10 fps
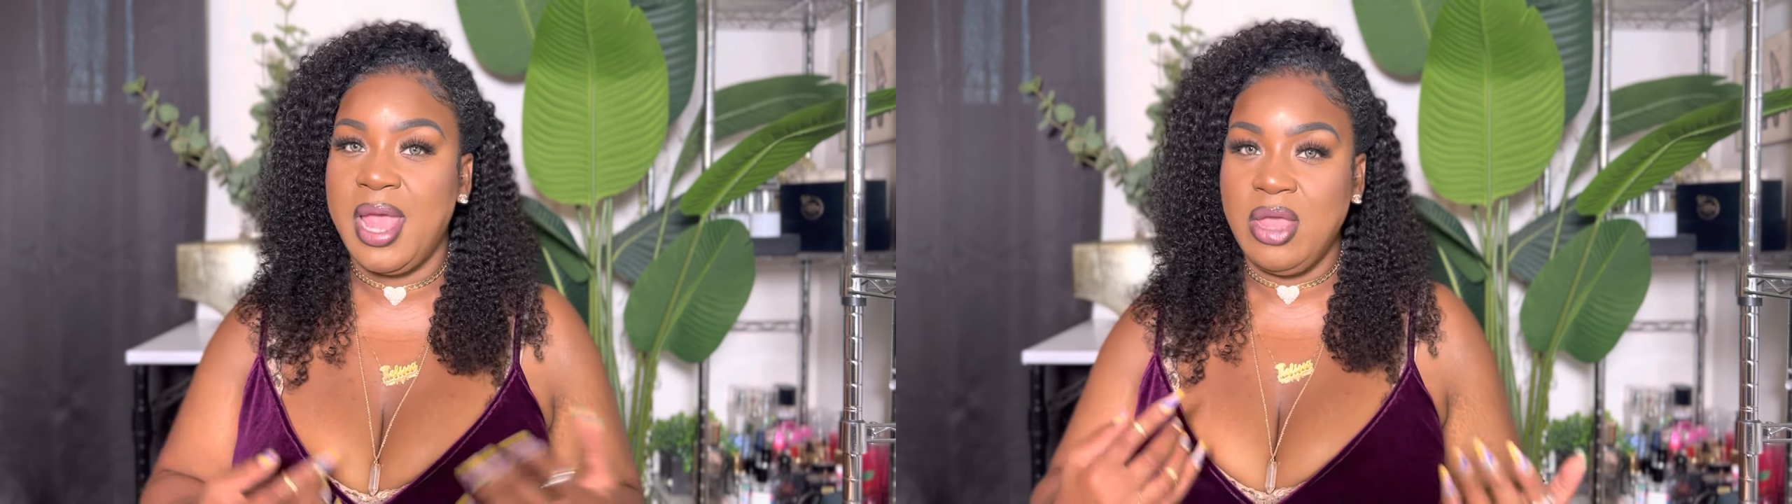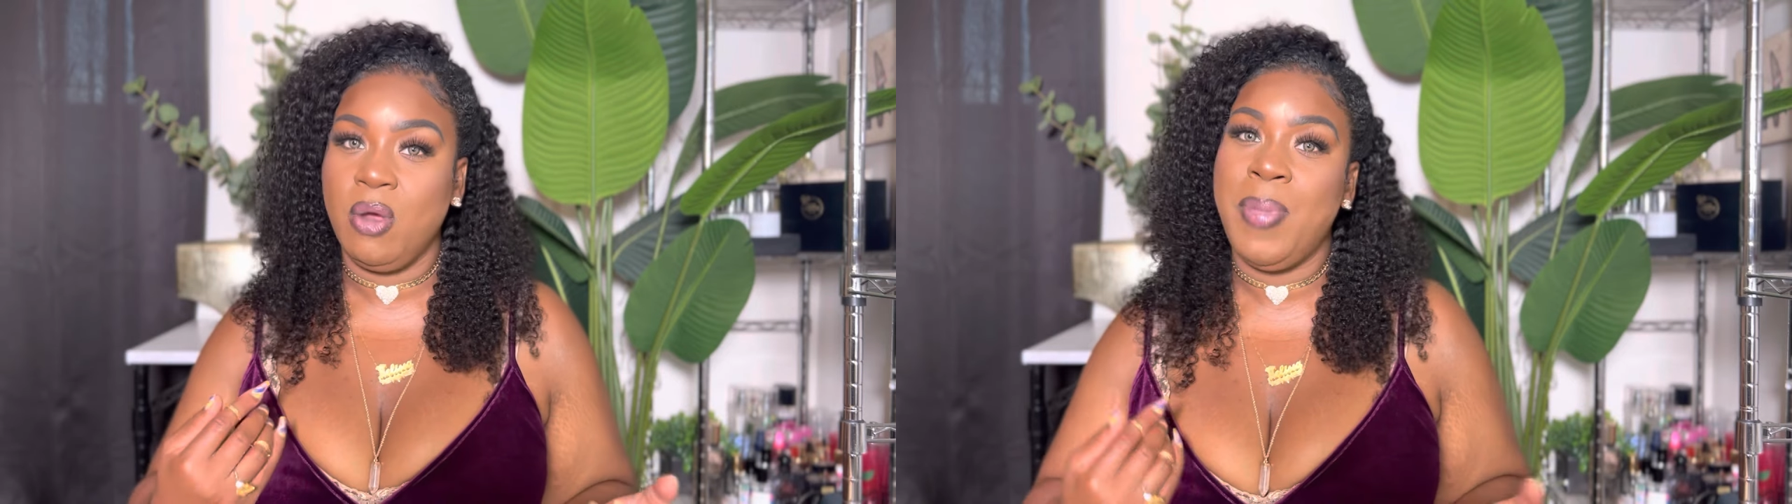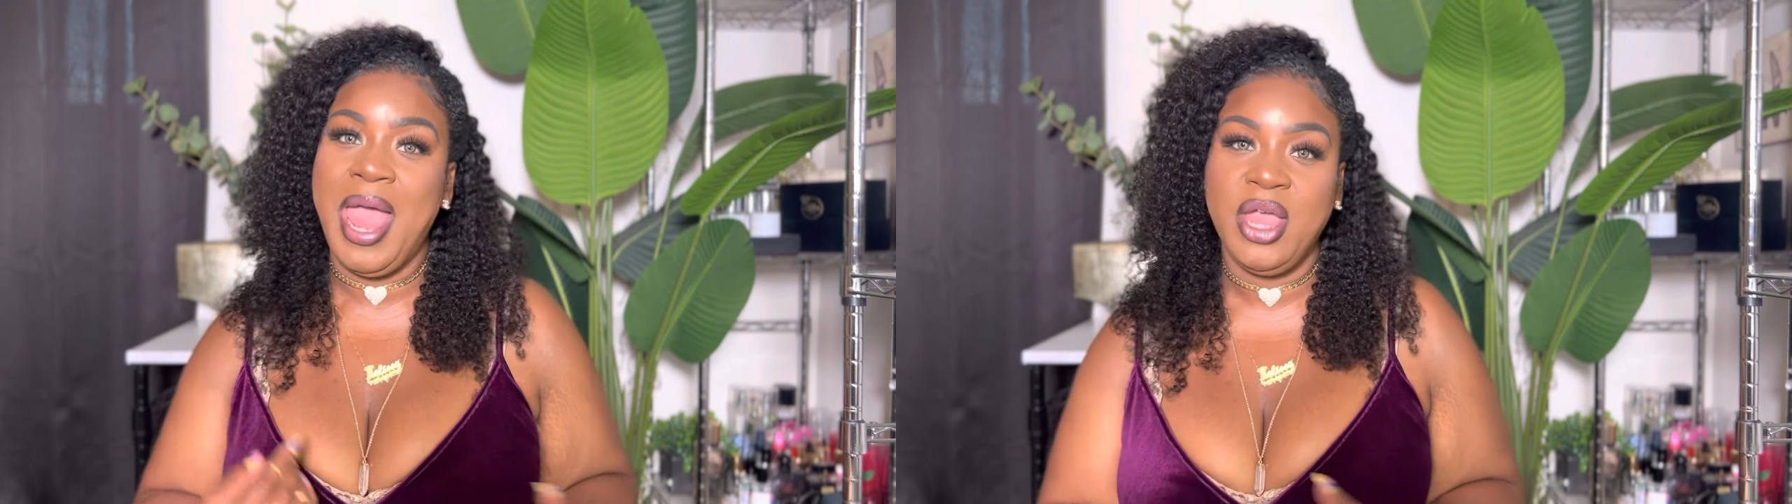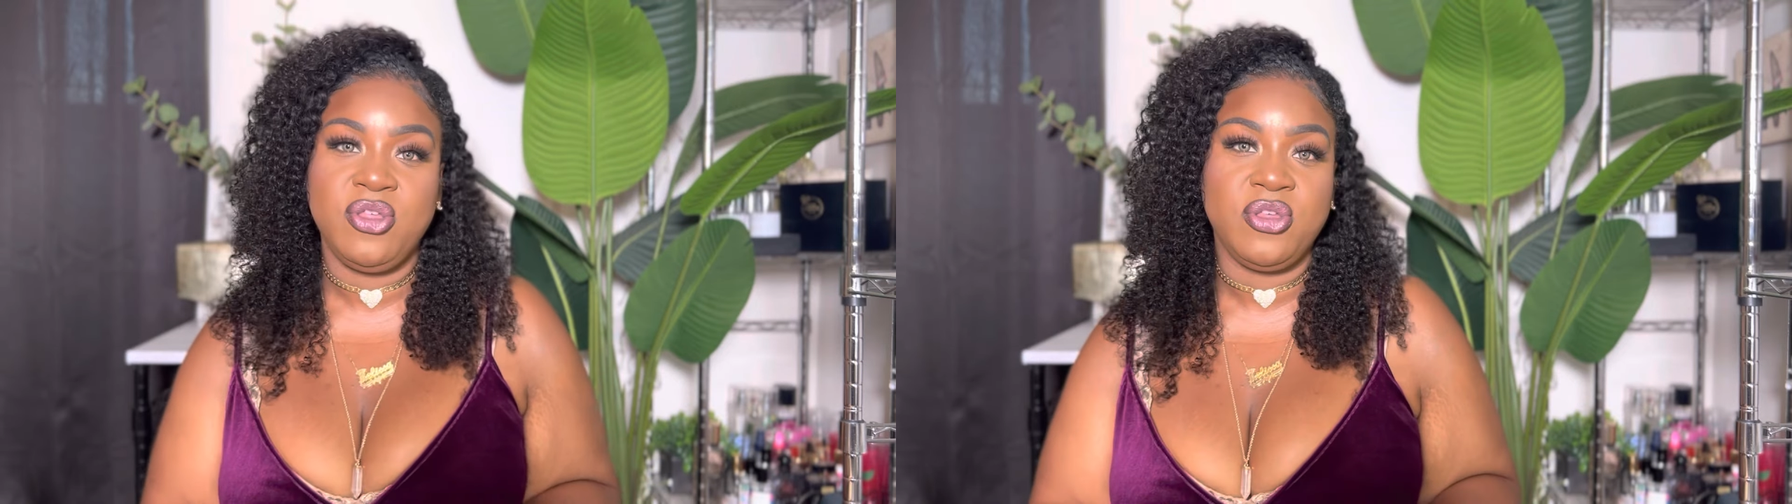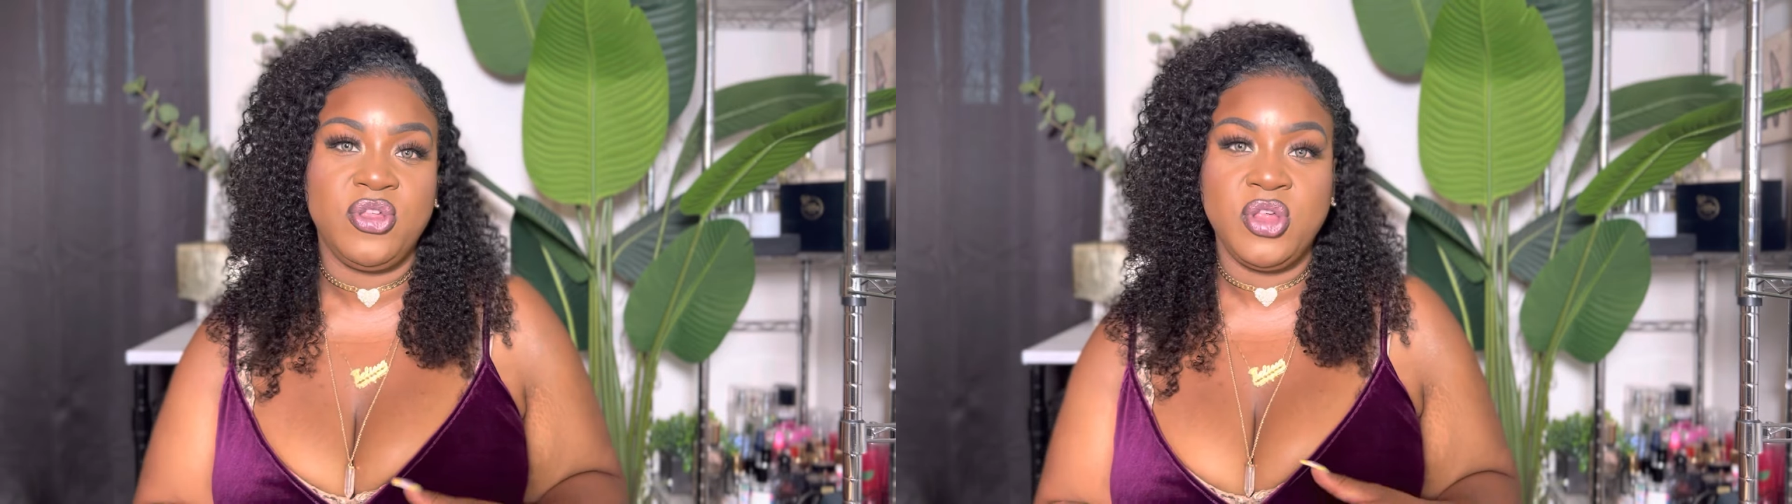hey, your package
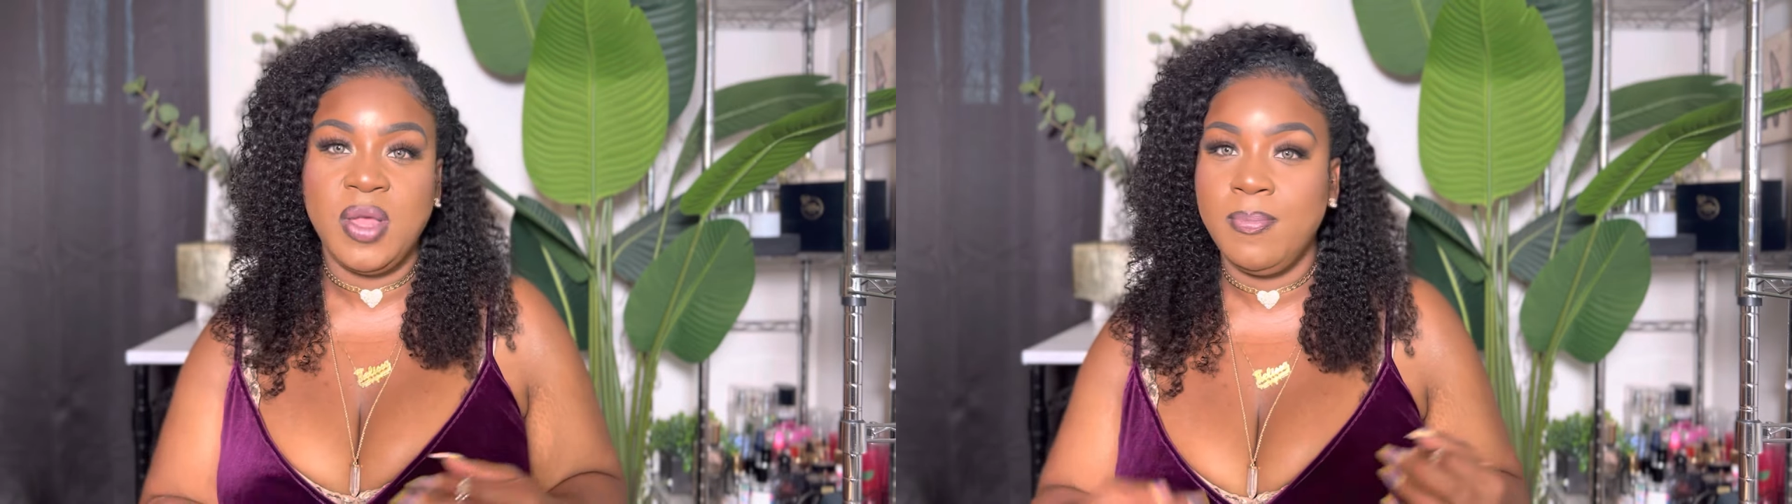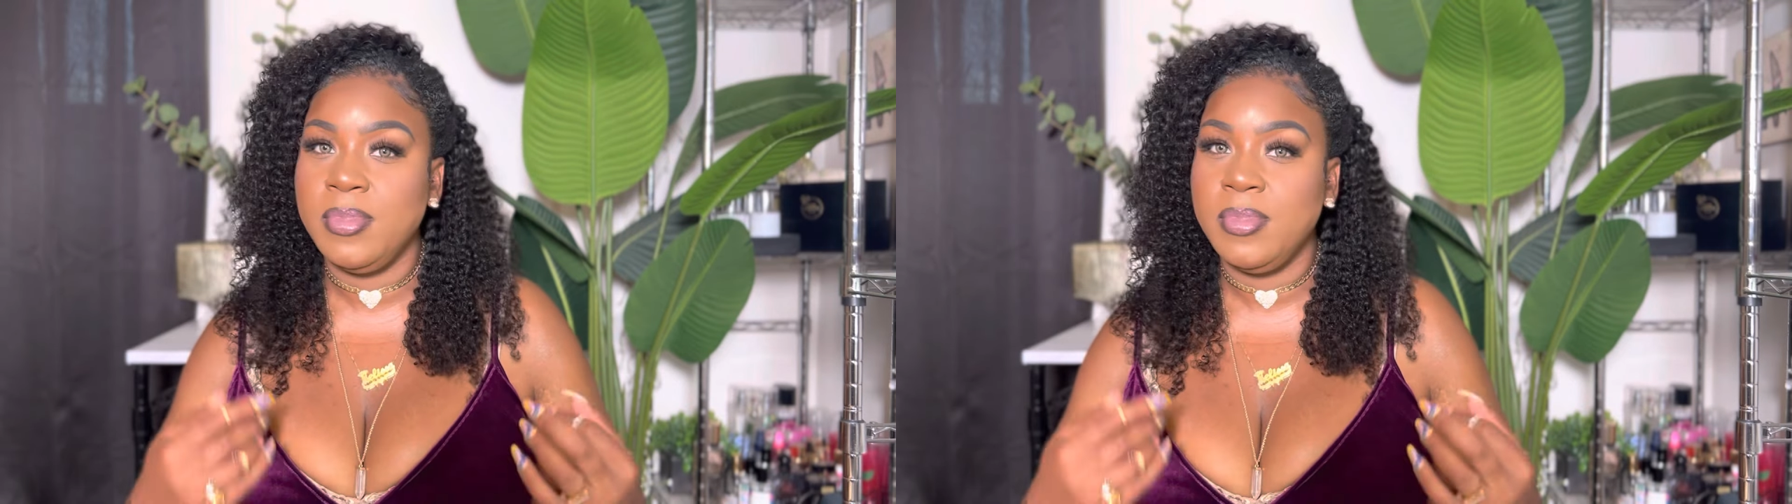is shipped.